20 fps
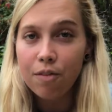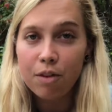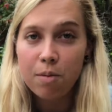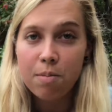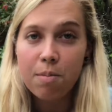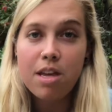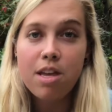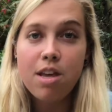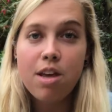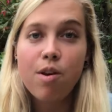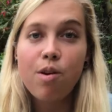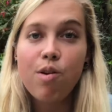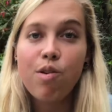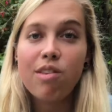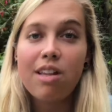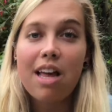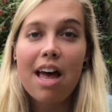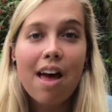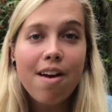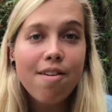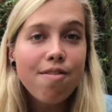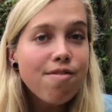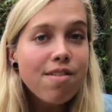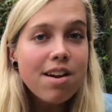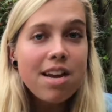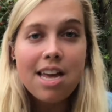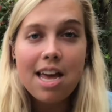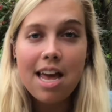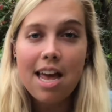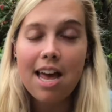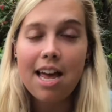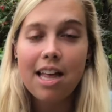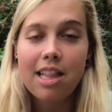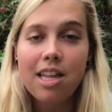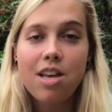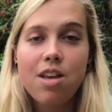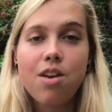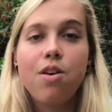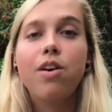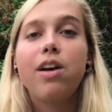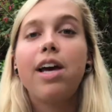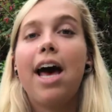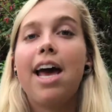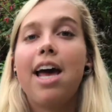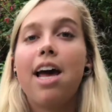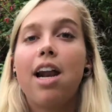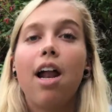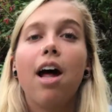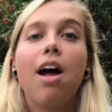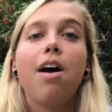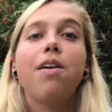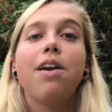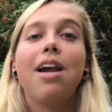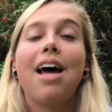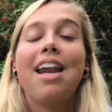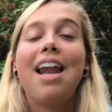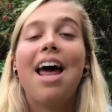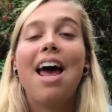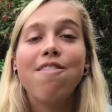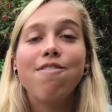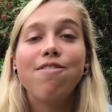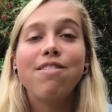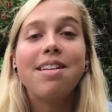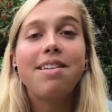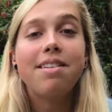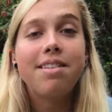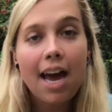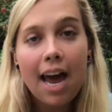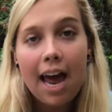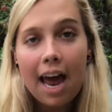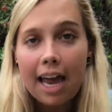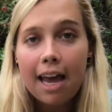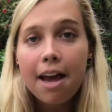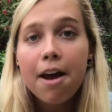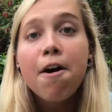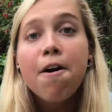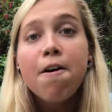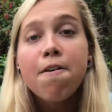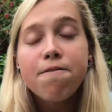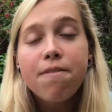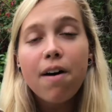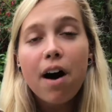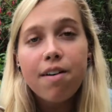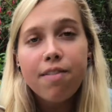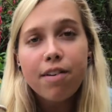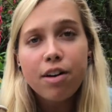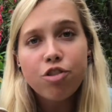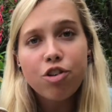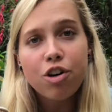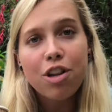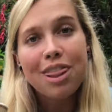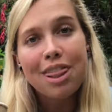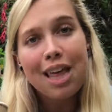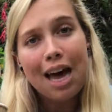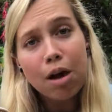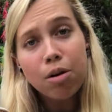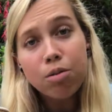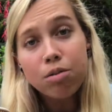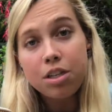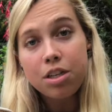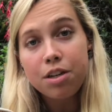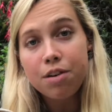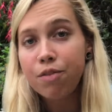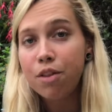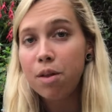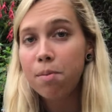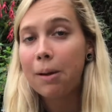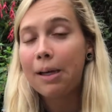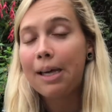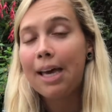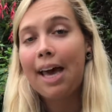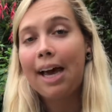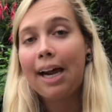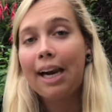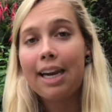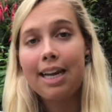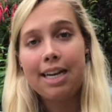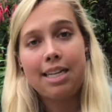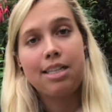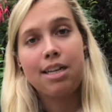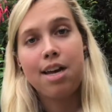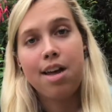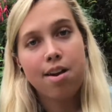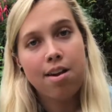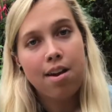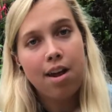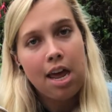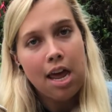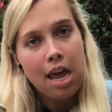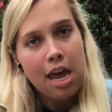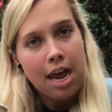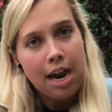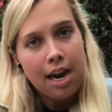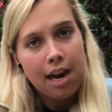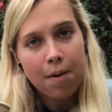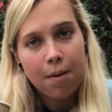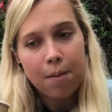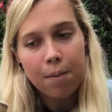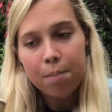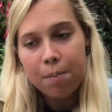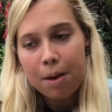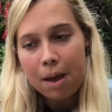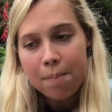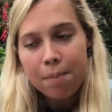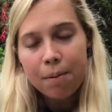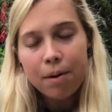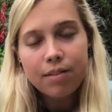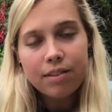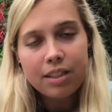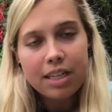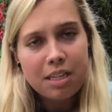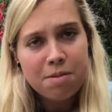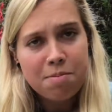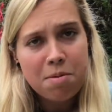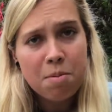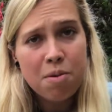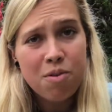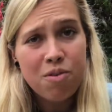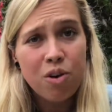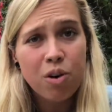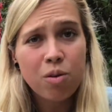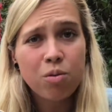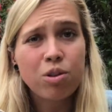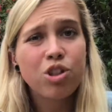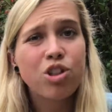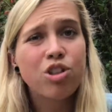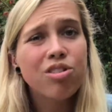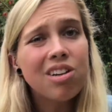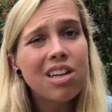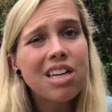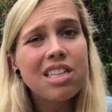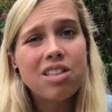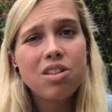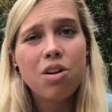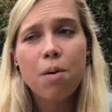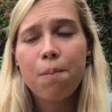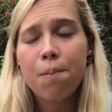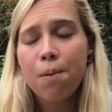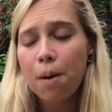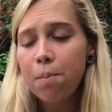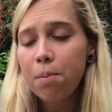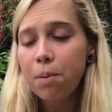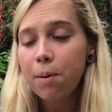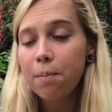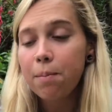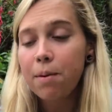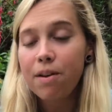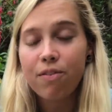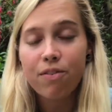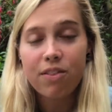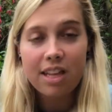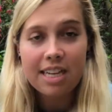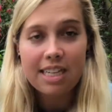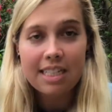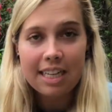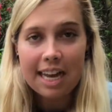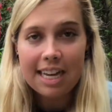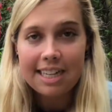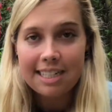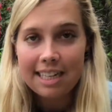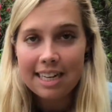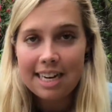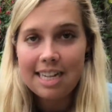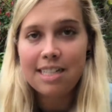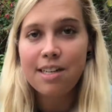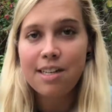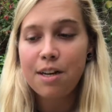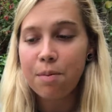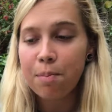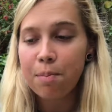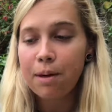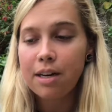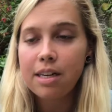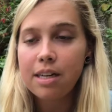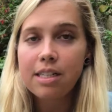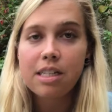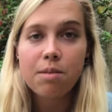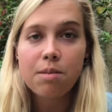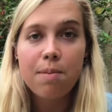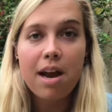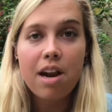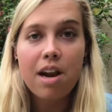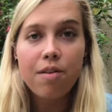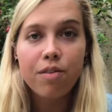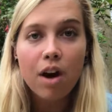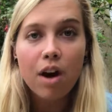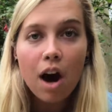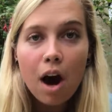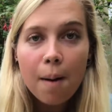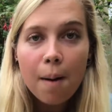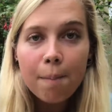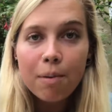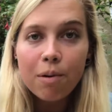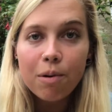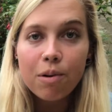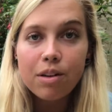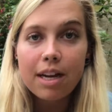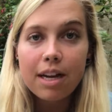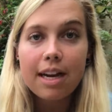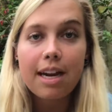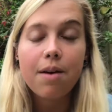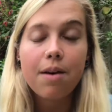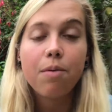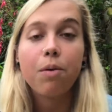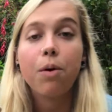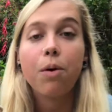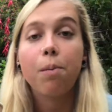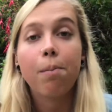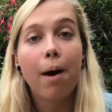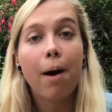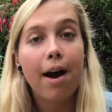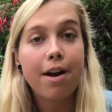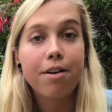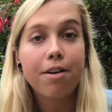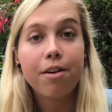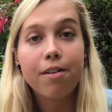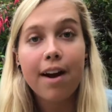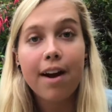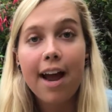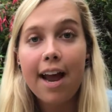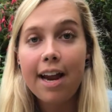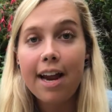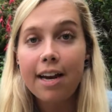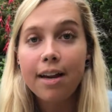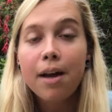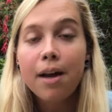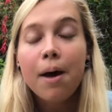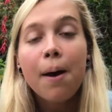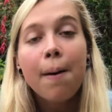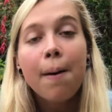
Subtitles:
of them are used every year in the UK alone, and every day 500,000 of them are getting littered. Now, people have said to me before, well, surely it's not a problem if this gets littered because it's made of cardboard and it will biodegrade.